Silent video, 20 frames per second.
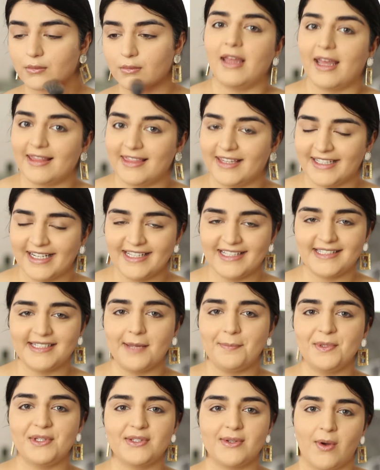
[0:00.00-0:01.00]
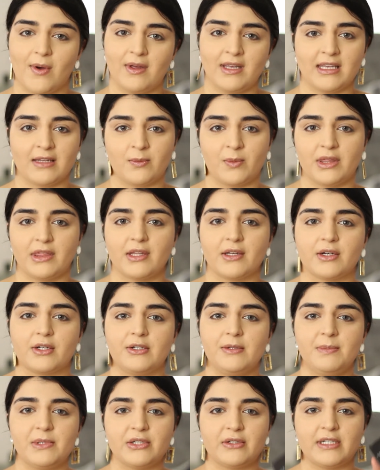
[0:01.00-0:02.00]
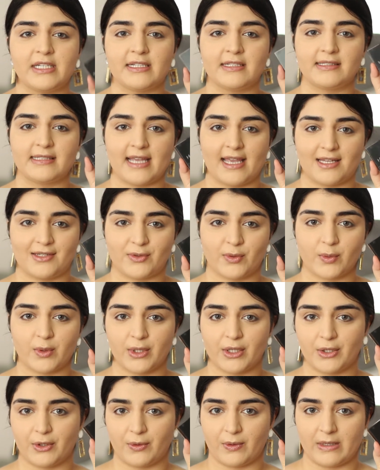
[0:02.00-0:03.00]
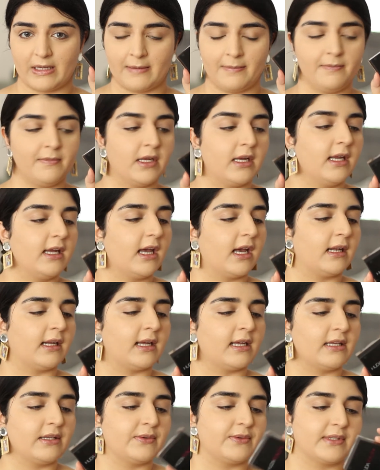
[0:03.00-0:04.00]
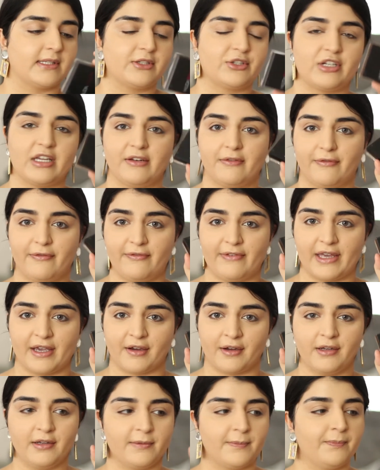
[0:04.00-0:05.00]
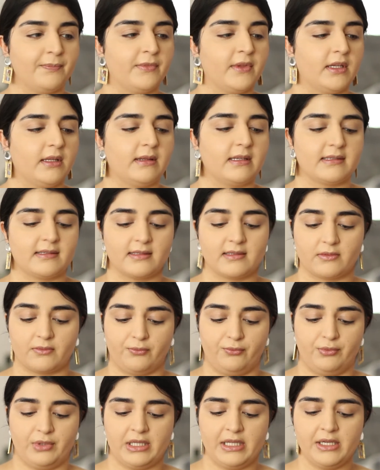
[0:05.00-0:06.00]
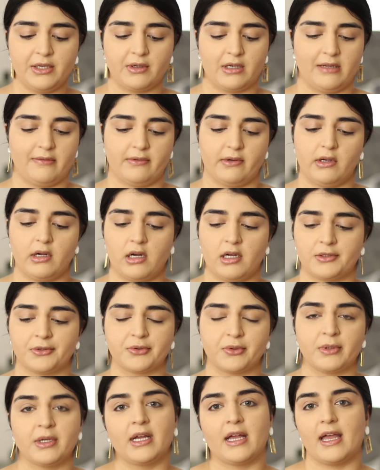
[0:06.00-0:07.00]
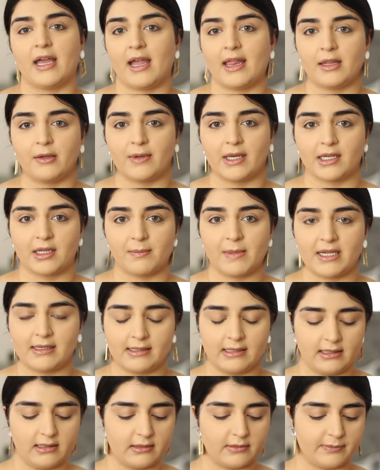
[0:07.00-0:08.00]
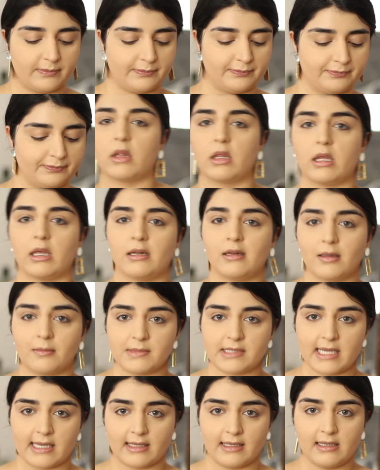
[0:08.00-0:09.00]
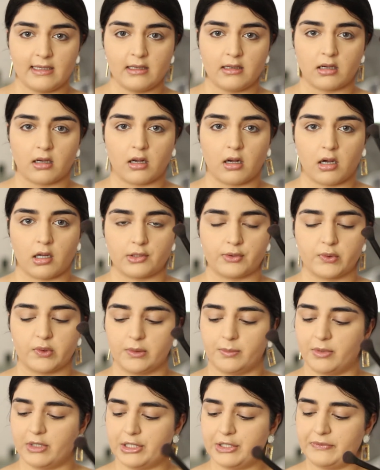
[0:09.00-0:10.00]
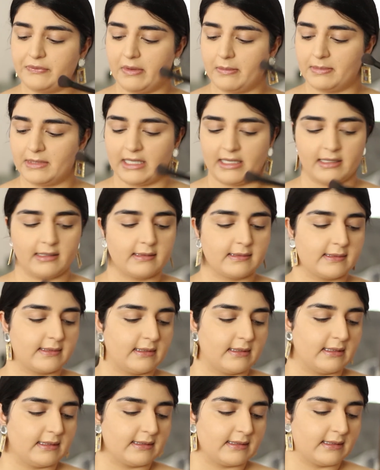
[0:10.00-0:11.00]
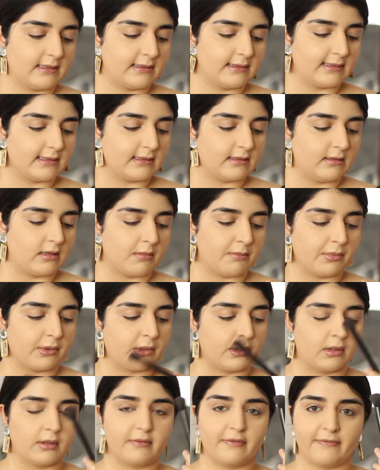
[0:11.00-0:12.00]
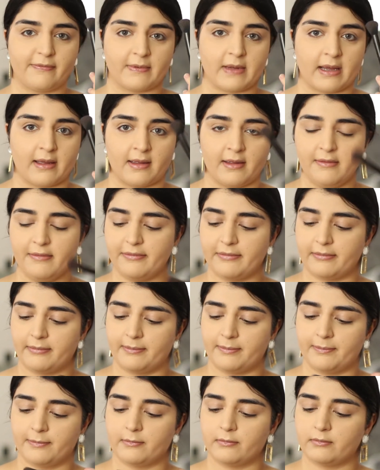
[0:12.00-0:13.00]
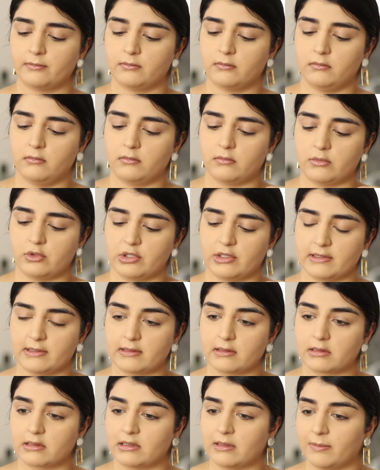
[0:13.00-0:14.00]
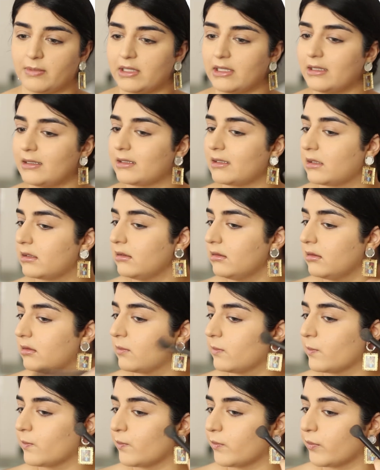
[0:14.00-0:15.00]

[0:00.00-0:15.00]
And the next step is going in with the Huda Beauty Tantour Cream, and I use the shade Fair. This is really great for contouring, I highly recommend it. And I'm taking a contour brush from NYX. This is number 5. I'm just dipping it in